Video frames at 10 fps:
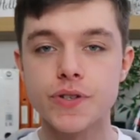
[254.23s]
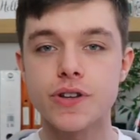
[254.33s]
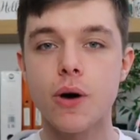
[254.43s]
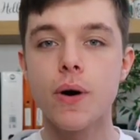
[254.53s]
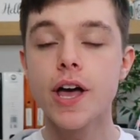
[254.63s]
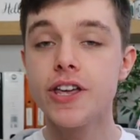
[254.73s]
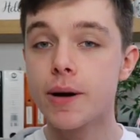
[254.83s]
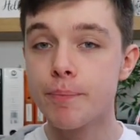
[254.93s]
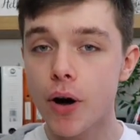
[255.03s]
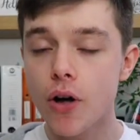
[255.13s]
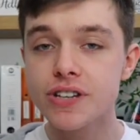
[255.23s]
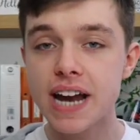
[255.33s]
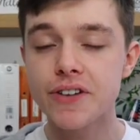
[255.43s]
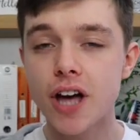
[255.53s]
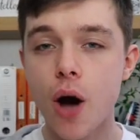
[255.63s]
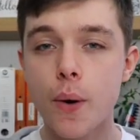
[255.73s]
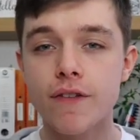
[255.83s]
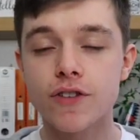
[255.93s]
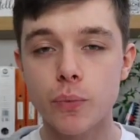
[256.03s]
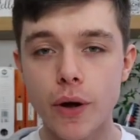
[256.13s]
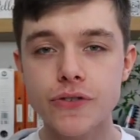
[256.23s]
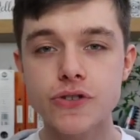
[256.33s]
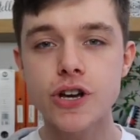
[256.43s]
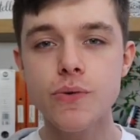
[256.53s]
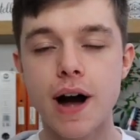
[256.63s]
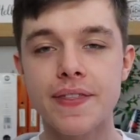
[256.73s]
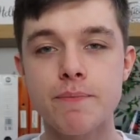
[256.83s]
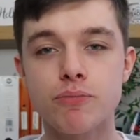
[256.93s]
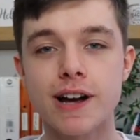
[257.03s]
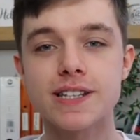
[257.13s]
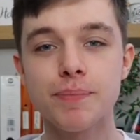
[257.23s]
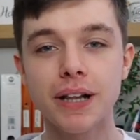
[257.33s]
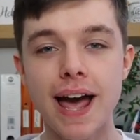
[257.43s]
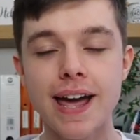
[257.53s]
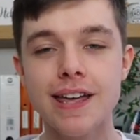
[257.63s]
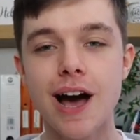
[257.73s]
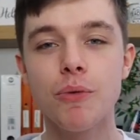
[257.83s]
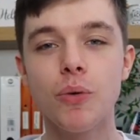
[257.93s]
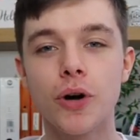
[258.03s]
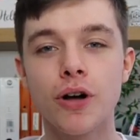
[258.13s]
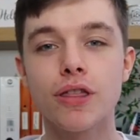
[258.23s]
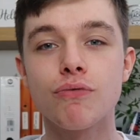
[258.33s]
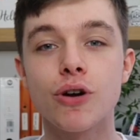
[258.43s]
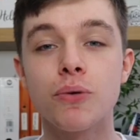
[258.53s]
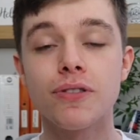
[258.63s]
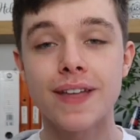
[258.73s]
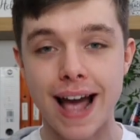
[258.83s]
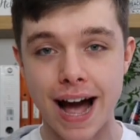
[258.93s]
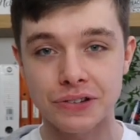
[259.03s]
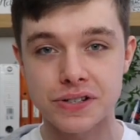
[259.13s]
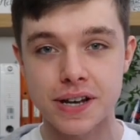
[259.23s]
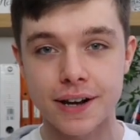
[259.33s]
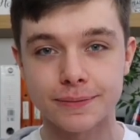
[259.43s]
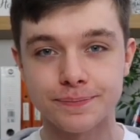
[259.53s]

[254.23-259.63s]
So you can pause and have a go if you want to, and then press play and we'll work through the answer.